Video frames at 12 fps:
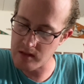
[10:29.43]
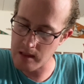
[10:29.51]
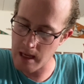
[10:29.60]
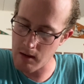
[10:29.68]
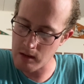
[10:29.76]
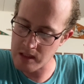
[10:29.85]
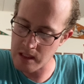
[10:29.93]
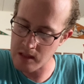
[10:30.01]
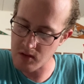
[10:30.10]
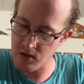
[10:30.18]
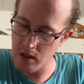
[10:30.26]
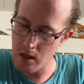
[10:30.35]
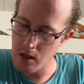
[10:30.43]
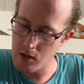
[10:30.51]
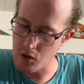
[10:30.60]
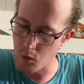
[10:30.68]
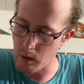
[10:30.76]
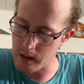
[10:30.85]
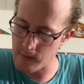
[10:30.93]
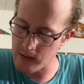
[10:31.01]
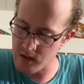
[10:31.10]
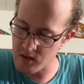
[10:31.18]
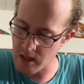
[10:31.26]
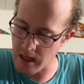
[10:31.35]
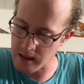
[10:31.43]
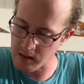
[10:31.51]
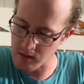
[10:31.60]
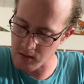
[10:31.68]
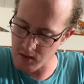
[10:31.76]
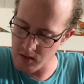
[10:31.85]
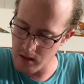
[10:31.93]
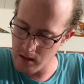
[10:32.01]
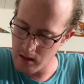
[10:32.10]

inheritance to one of his sons,